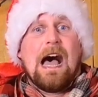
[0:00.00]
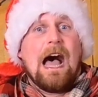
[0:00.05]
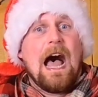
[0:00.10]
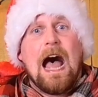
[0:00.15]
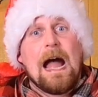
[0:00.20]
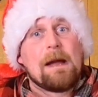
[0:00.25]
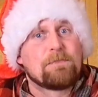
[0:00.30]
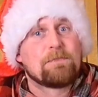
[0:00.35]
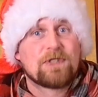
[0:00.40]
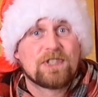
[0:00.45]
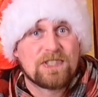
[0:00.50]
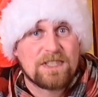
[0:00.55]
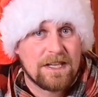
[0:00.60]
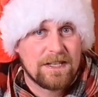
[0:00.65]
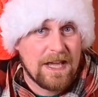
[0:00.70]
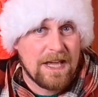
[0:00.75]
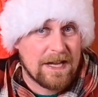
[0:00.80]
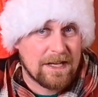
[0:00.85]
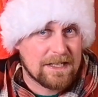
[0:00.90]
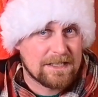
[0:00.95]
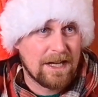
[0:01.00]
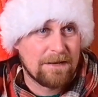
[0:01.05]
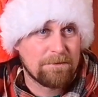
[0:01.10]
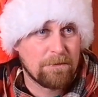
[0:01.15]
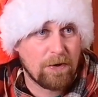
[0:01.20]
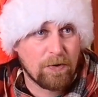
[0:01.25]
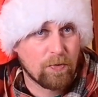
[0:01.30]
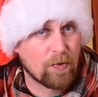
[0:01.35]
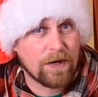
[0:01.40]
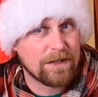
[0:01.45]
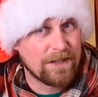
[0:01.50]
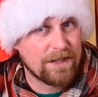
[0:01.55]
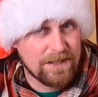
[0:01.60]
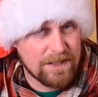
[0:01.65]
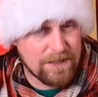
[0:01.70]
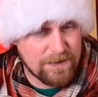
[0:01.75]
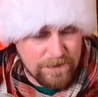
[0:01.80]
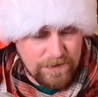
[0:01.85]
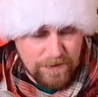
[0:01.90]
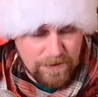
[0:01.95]
I'm just saying that because I'm worried that
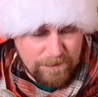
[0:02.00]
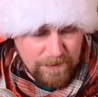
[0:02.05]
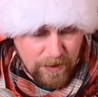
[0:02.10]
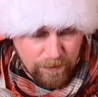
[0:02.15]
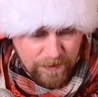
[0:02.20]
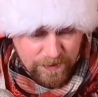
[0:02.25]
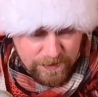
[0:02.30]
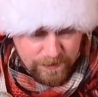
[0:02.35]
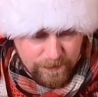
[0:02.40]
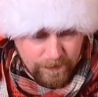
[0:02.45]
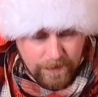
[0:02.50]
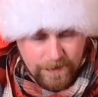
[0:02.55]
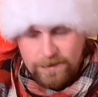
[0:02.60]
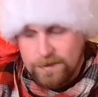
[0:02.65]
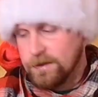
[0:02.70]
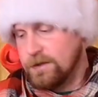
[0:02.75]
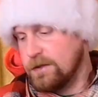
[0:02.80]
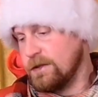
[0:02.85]
this one's going to be the worst one.